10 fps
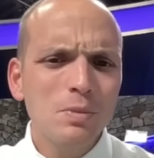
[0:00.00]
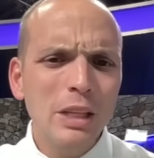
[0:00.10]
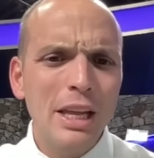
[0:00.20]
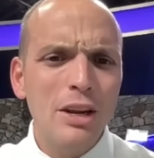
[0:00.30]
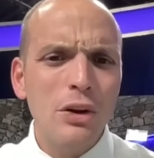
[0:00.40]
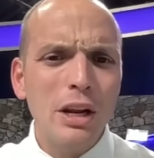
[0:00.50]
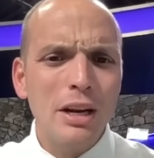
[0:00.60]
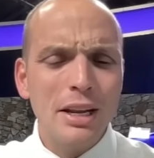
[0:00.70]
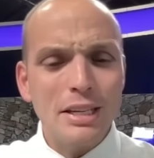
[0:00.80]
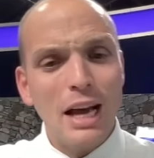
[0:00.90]
And then you get
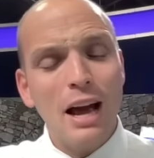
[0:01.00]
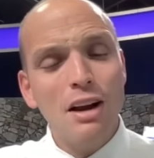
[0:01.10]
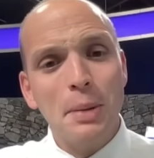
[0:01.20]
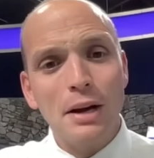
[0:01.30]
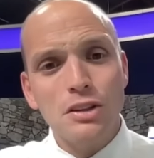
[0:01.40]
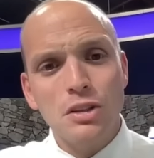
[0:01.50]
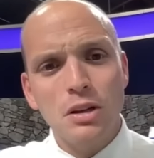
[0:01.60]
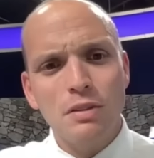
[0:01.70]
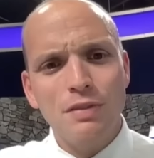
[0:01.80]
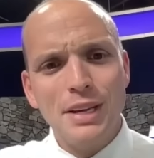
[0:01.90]
into these higher mountains
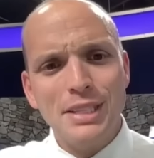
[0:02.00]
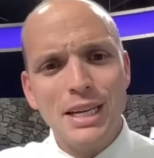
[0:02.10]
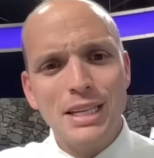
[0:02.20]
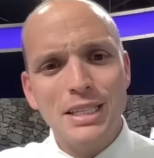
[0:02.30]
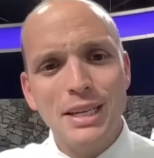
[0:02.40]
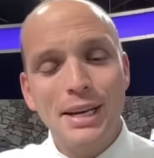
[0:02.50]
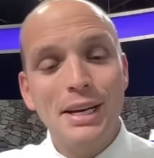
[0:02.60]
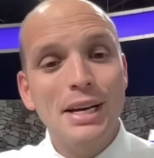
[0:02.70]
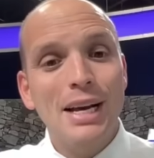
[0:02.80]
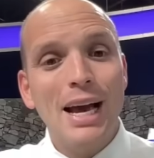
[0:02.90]
that face Tennessee,
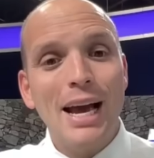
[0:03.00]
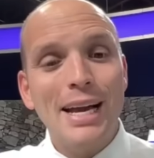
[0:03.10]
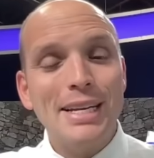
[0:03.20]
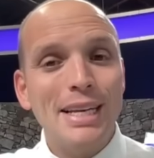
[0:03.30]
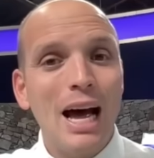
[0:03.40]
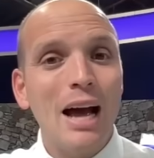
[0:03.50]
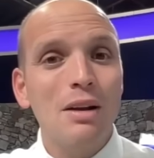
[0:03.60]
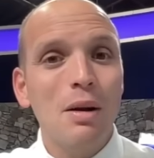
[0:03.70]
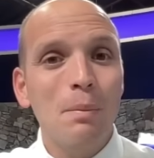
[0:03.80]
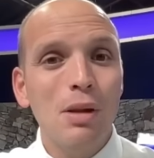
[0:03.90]
8,
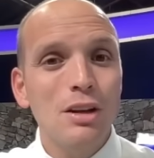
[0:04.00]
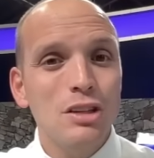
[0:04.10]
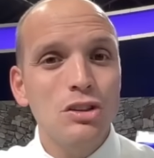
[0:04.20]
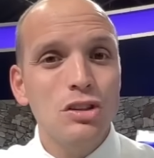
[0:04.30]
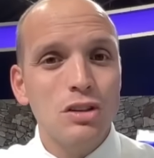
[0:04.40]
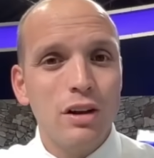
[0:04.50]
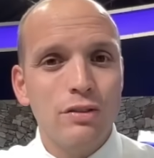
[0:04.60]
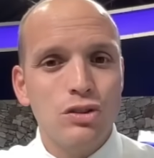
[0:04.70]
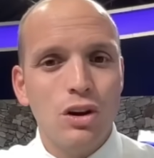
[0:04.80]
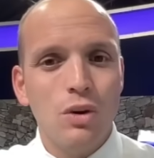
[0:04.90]
9 plus inches
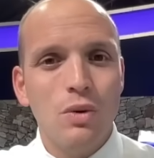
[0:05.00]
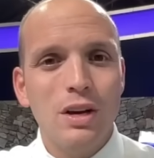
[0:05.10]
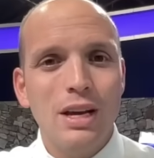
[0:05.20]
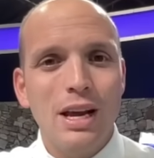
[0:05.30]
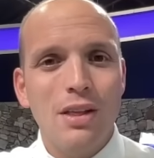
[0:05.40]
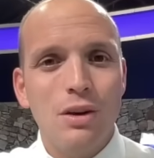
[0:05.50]
of snow in